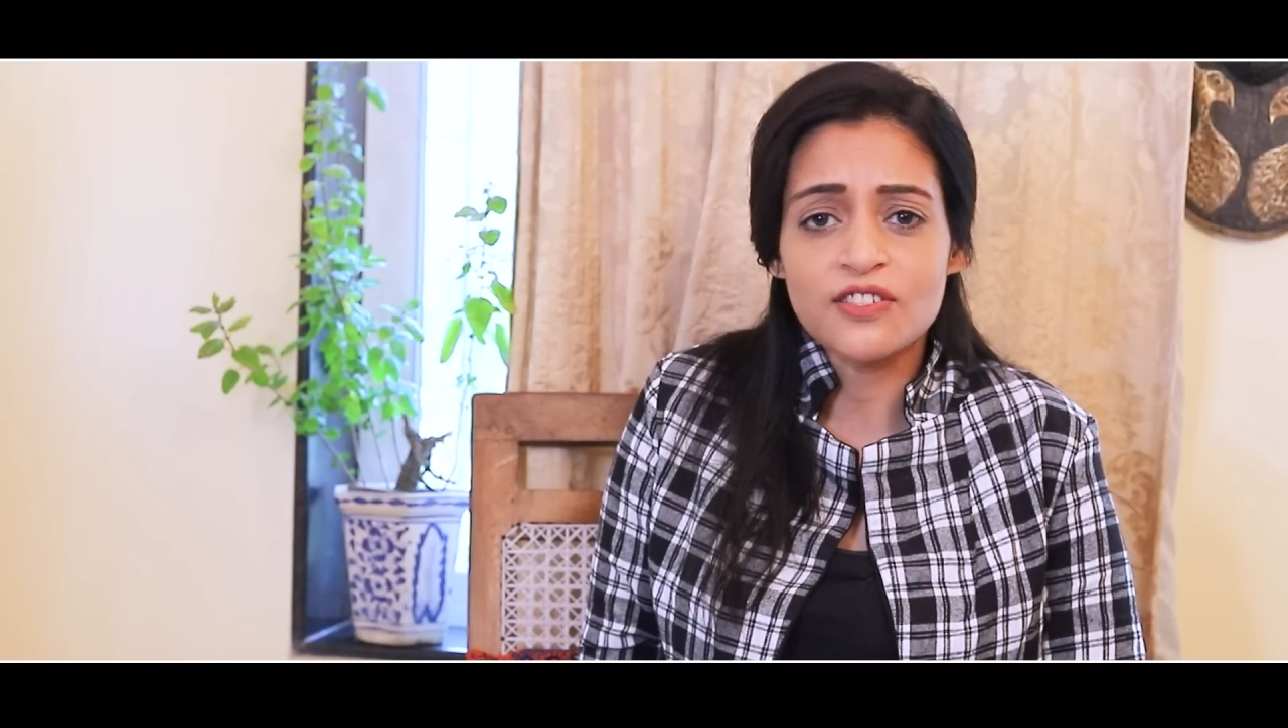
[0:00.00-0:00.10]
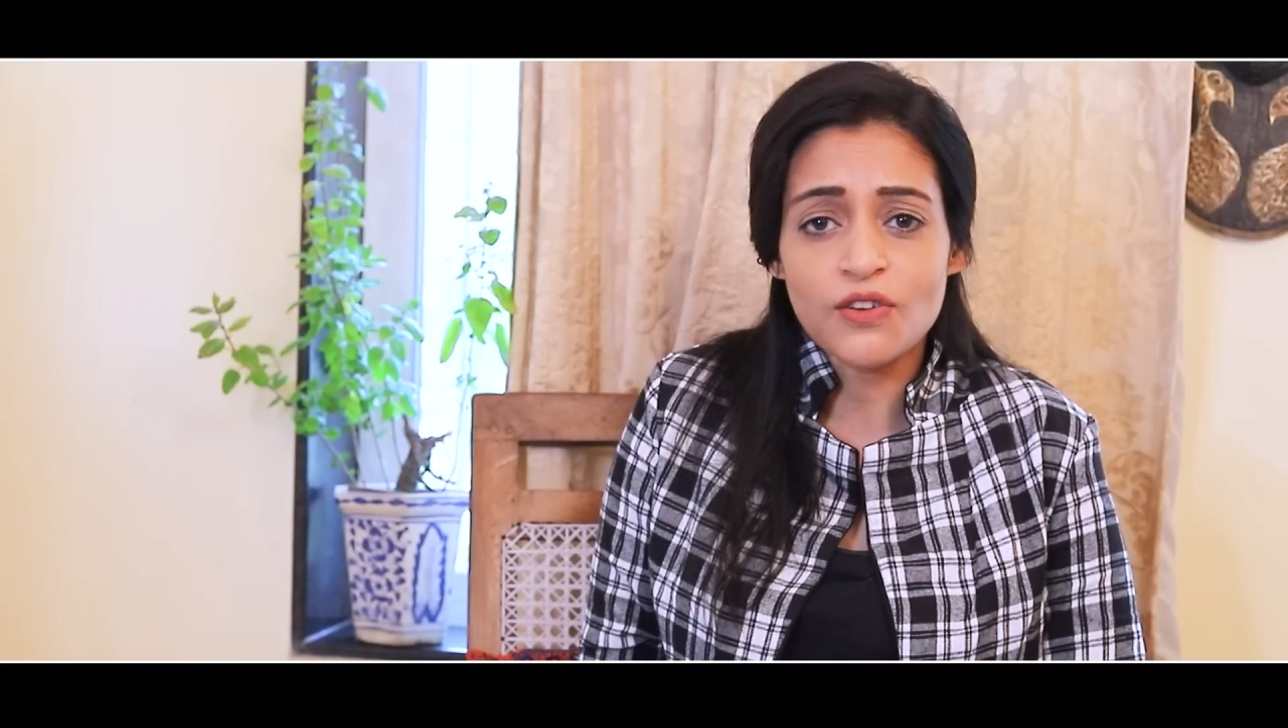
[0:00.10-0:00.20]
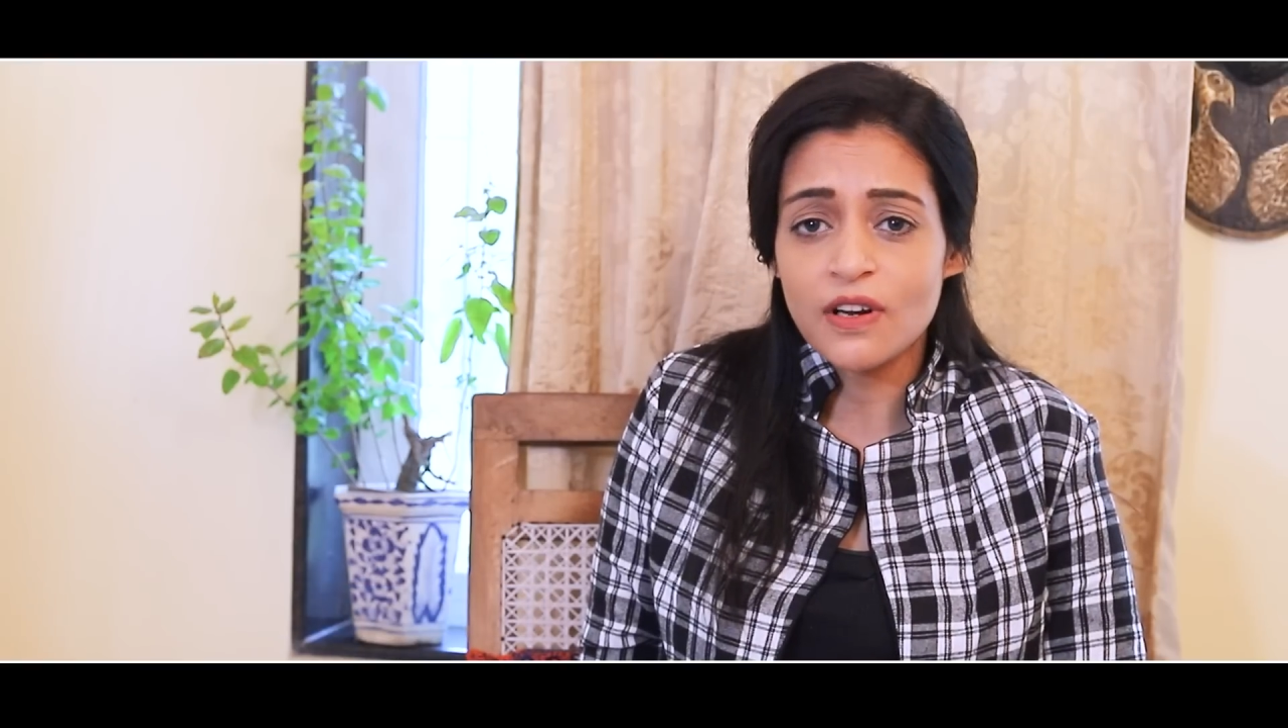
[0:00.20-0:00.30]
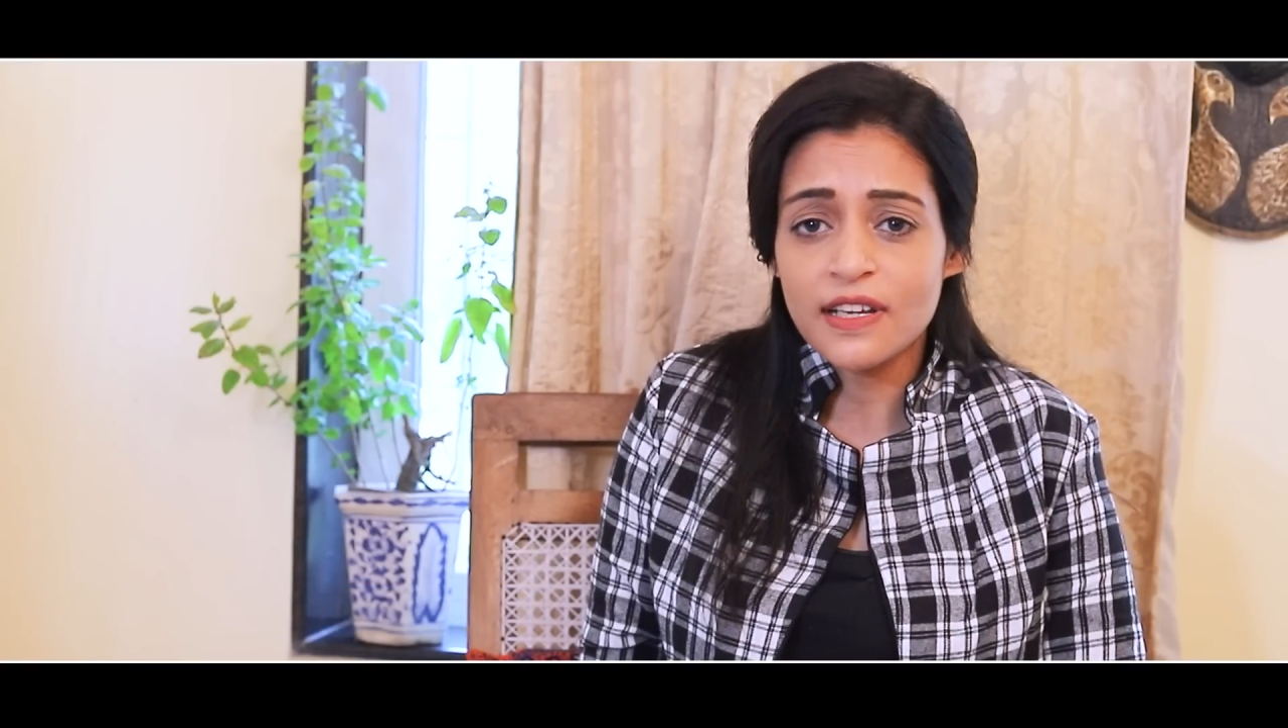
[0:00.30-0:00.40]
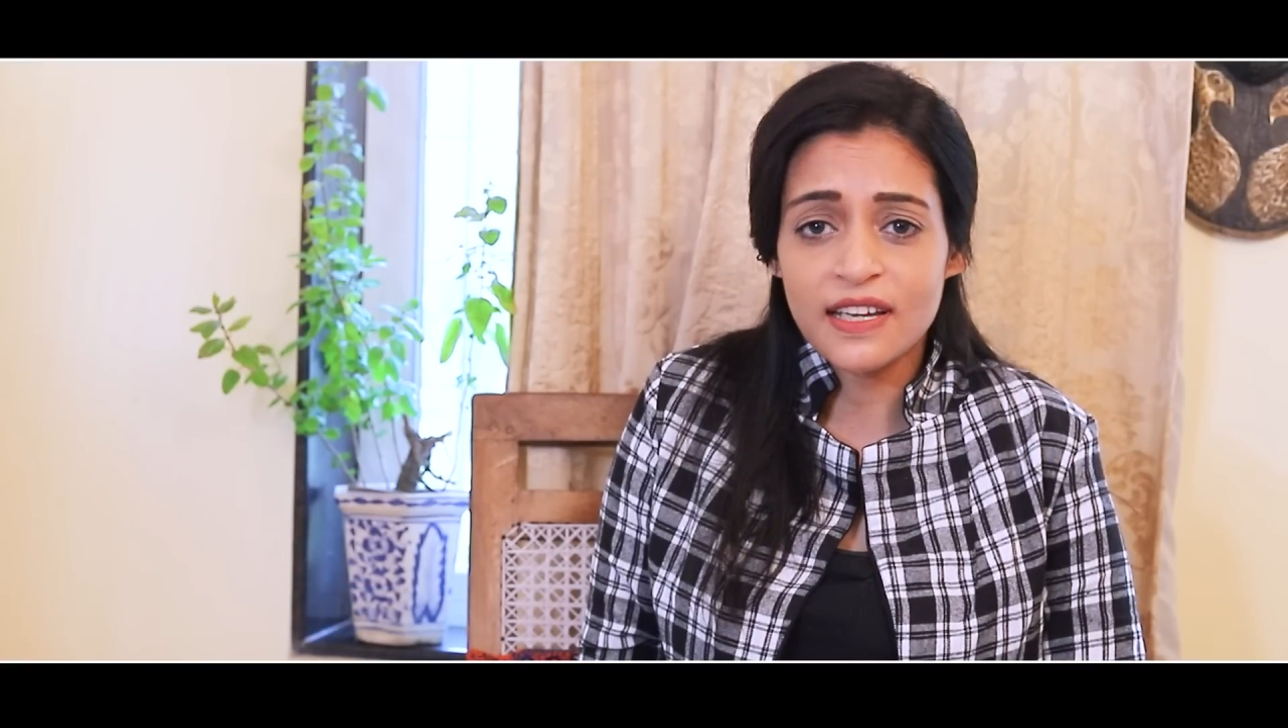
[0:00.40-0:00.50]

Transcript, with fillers: at all